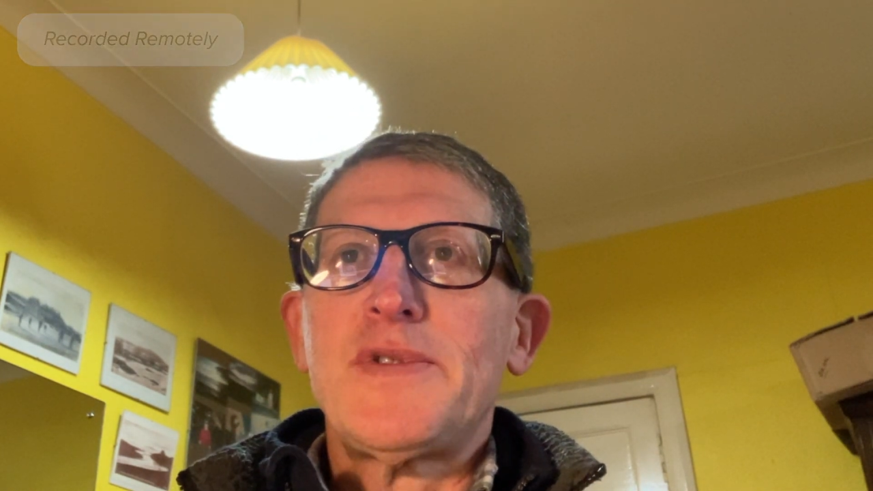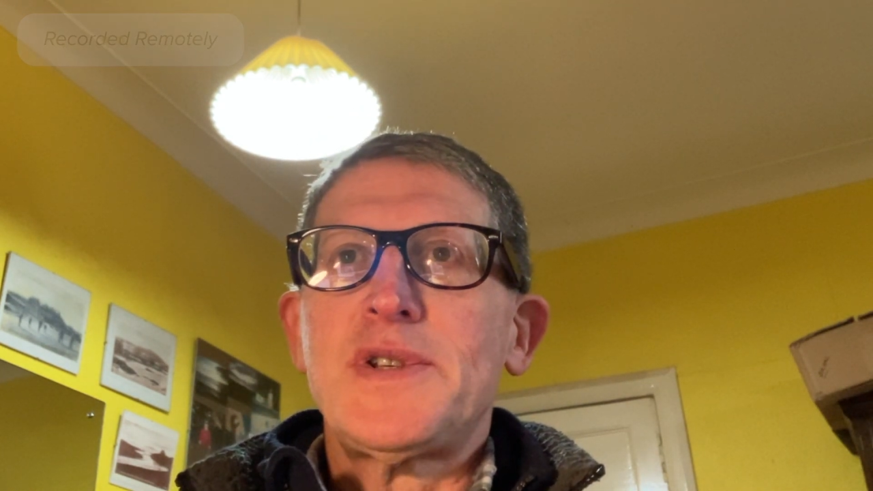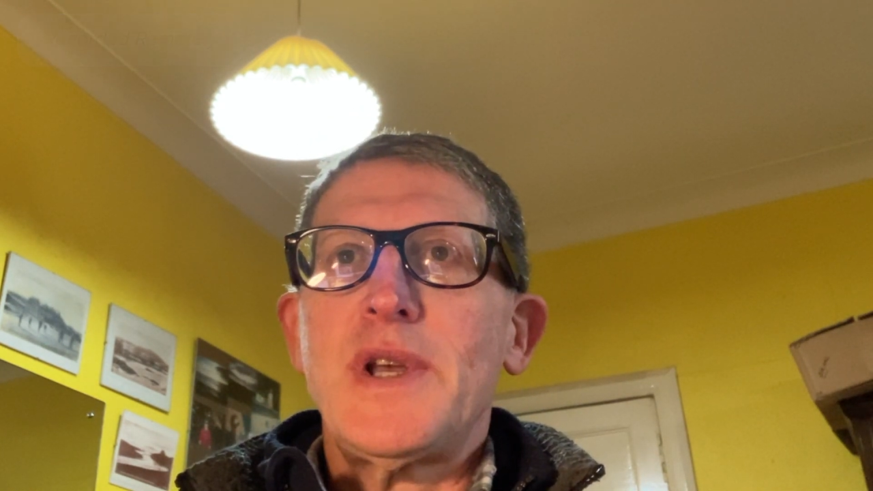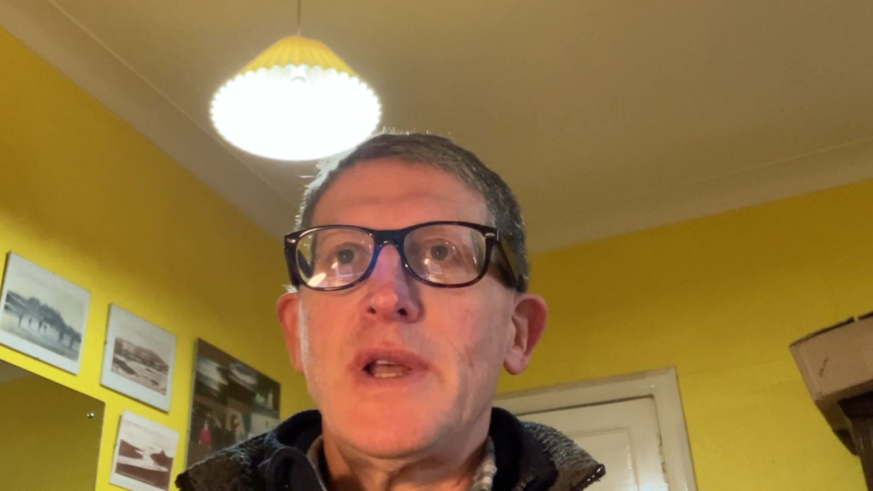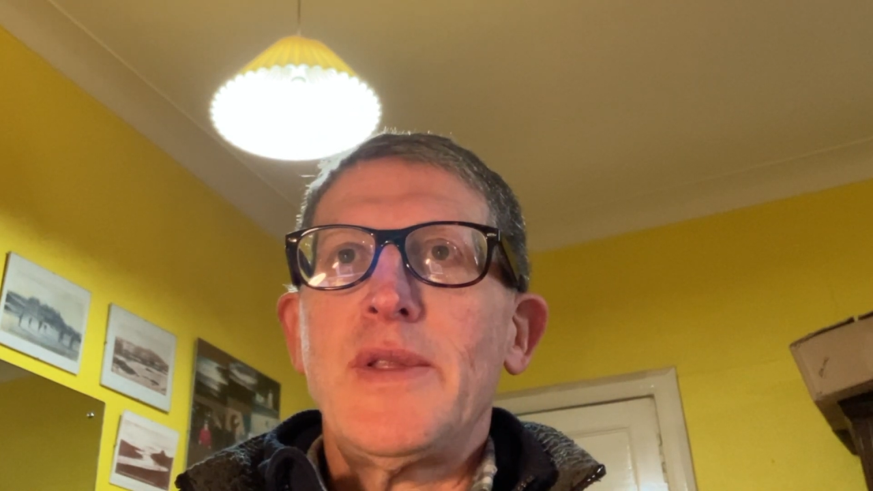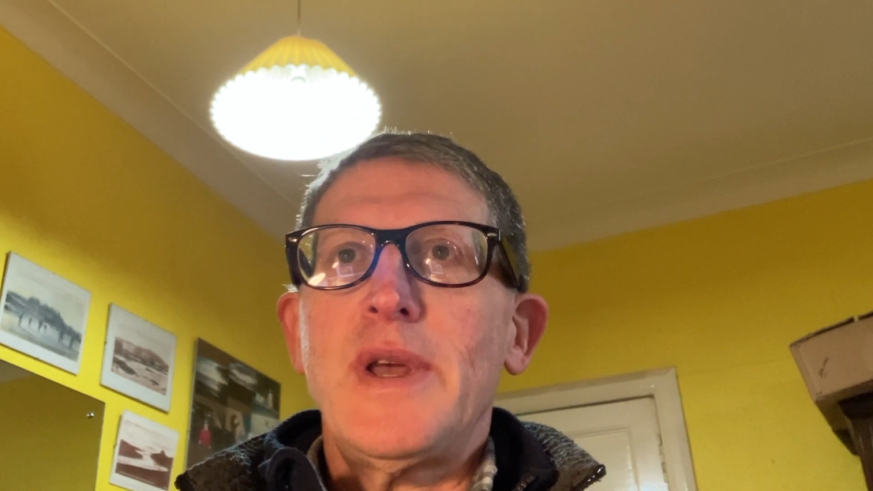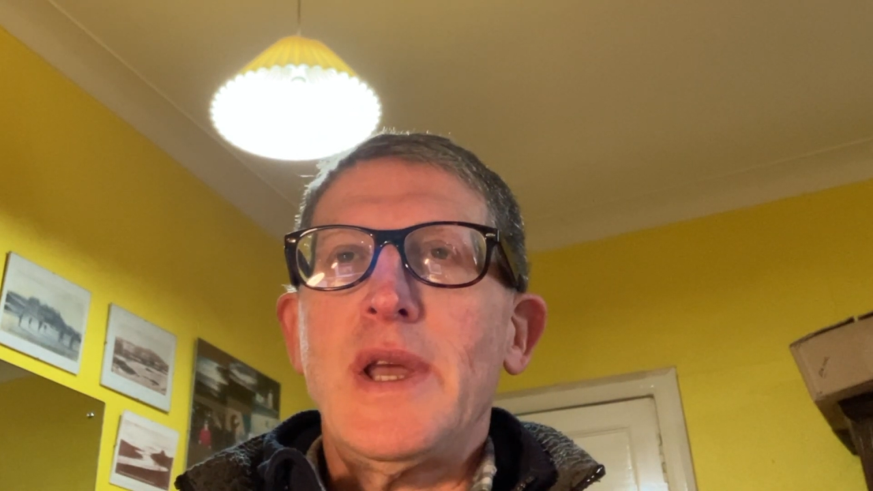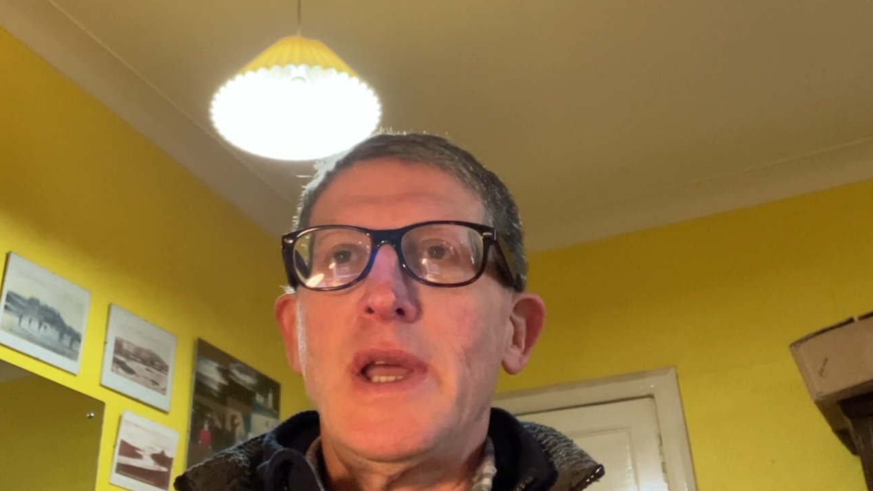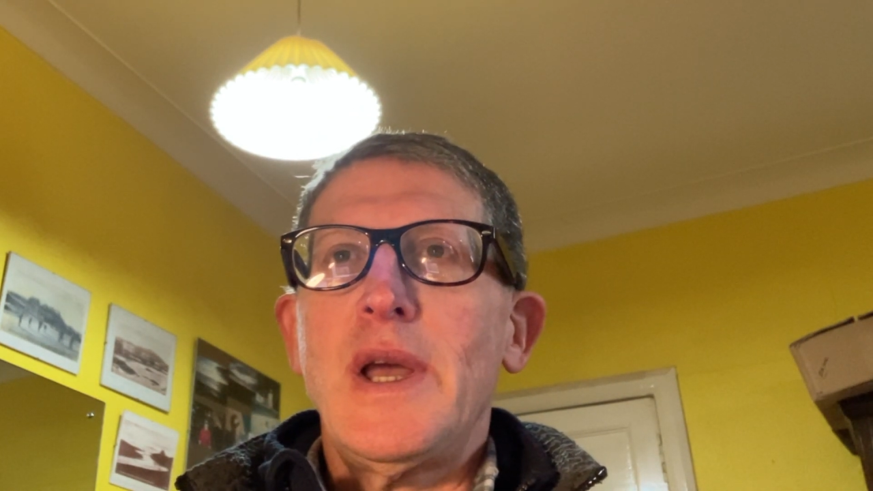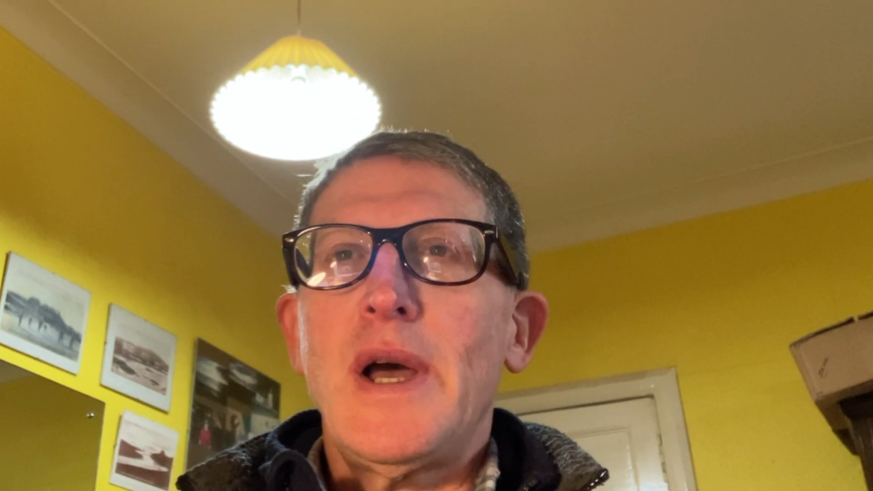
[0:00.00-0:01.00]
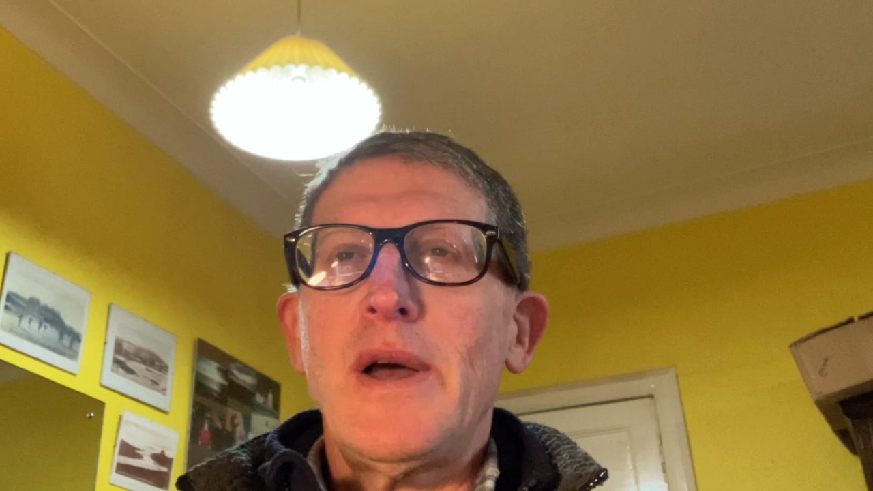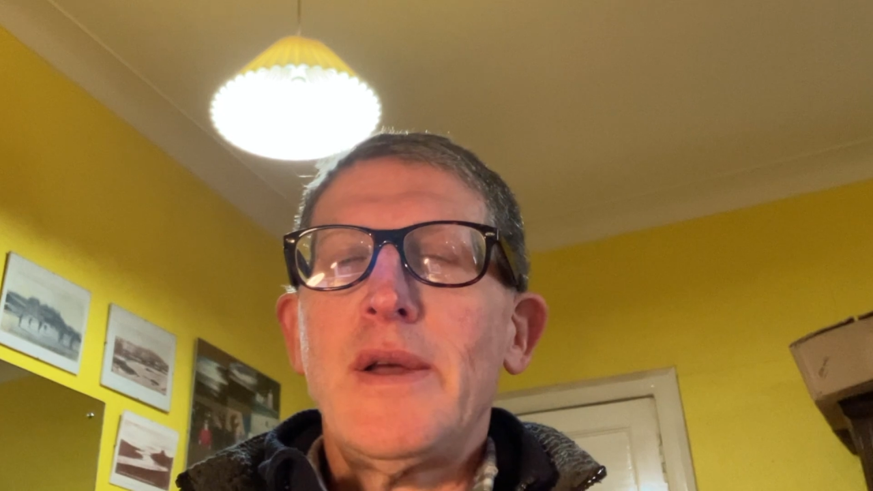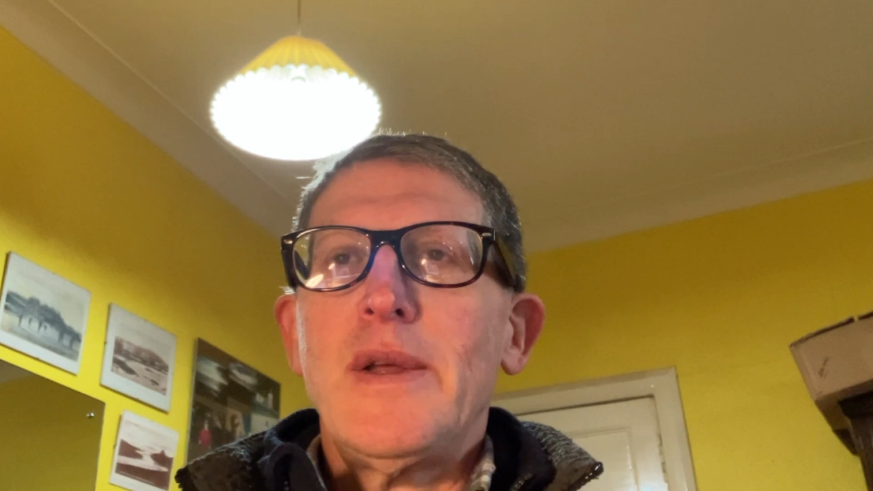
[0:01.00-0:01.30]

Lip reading: seen the